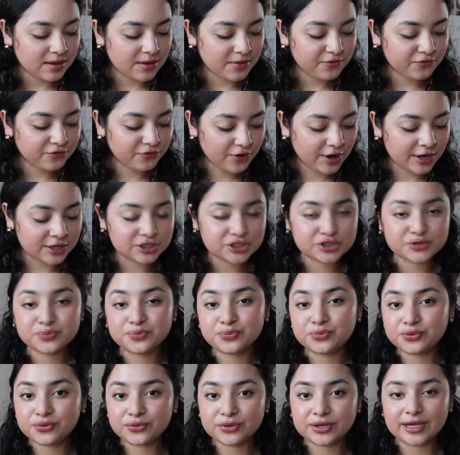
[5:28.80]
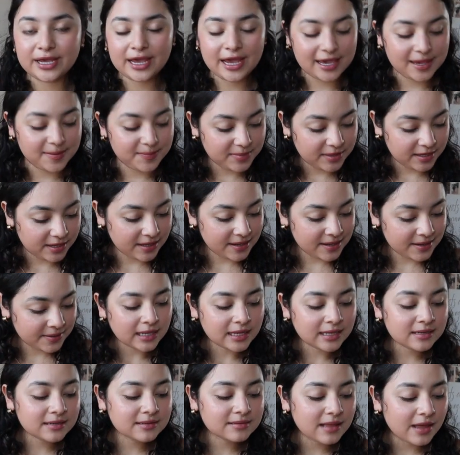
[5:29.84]
French pre-AP.
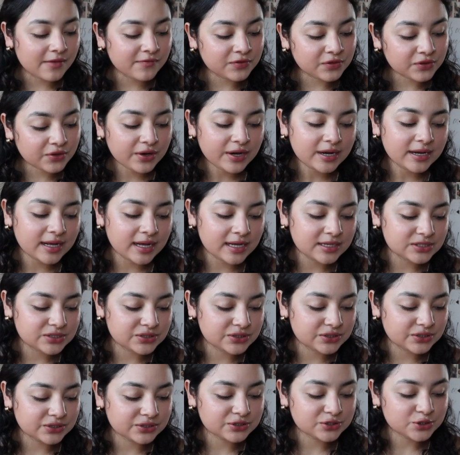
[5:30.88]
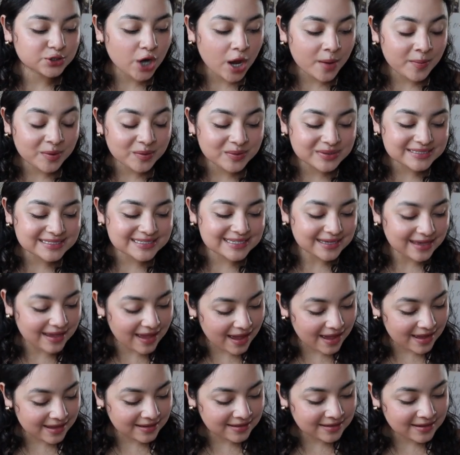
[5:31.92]
In 11th grade, I took drama once
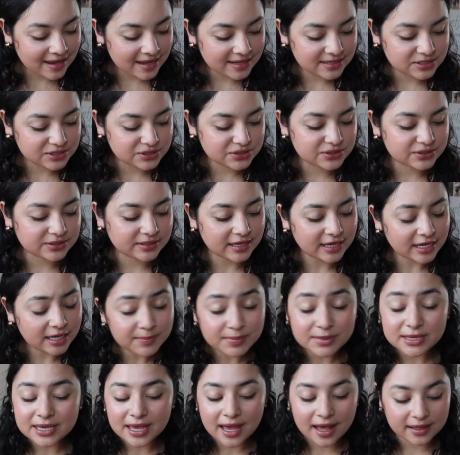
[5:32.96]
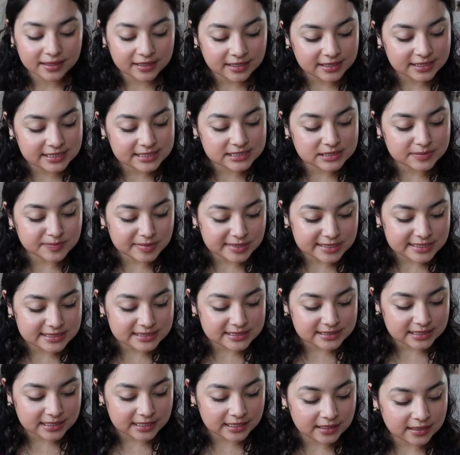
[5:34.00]
again. I took AP Calculus
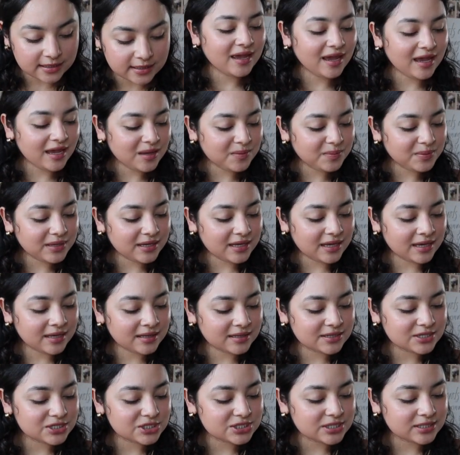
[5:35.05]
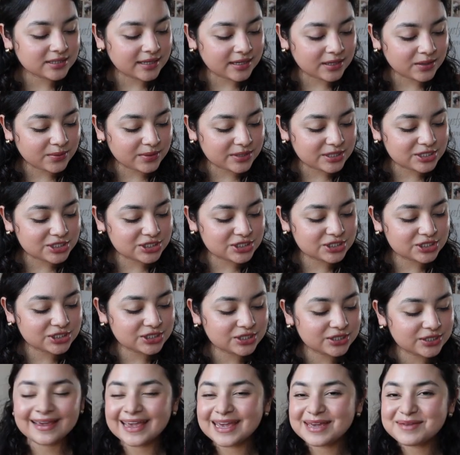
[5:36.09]
BC, AP English
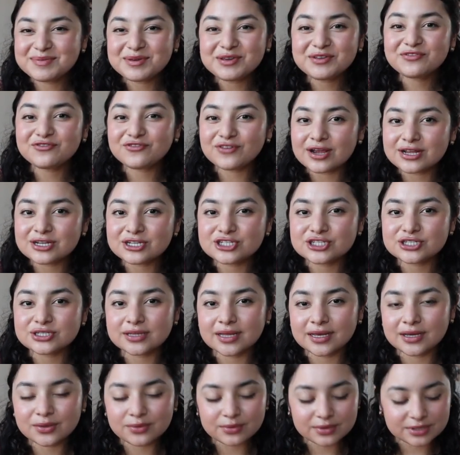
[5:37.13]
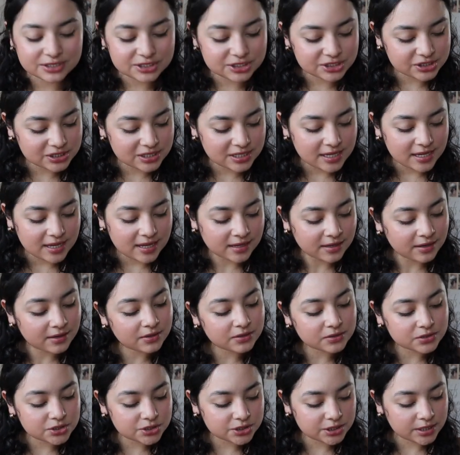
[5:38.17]
Language, AP French Language and
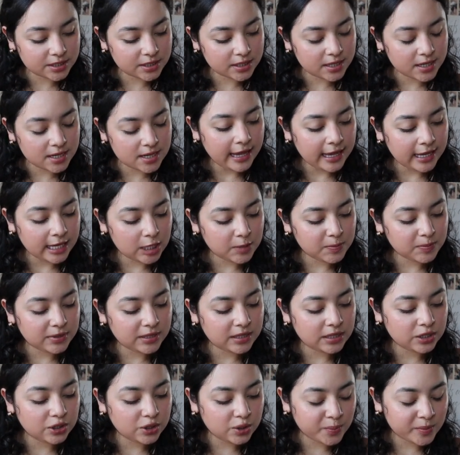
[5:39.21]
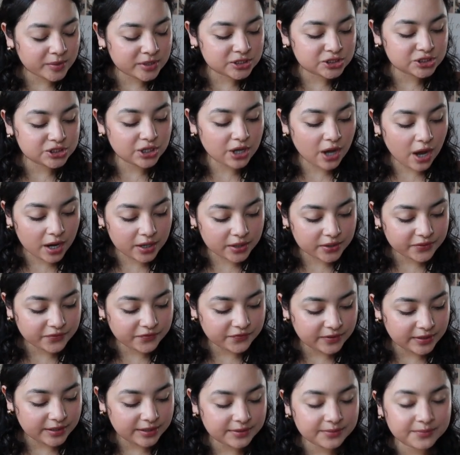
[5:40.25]
Culture, AP Human
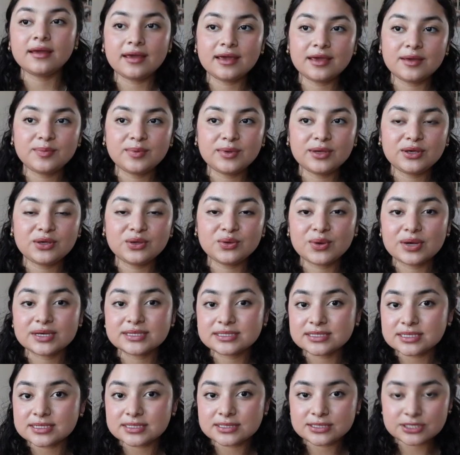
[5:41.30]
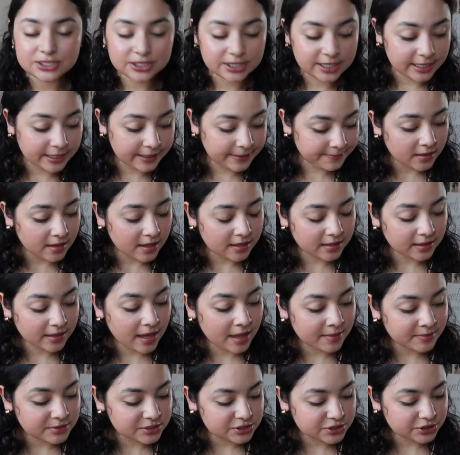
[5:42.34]
Geography, AP US History, and
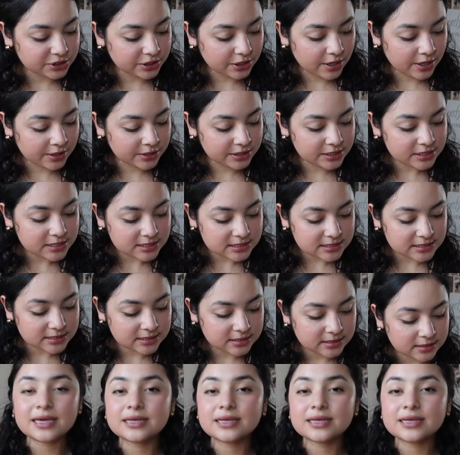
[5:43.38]
Chemistry Honors.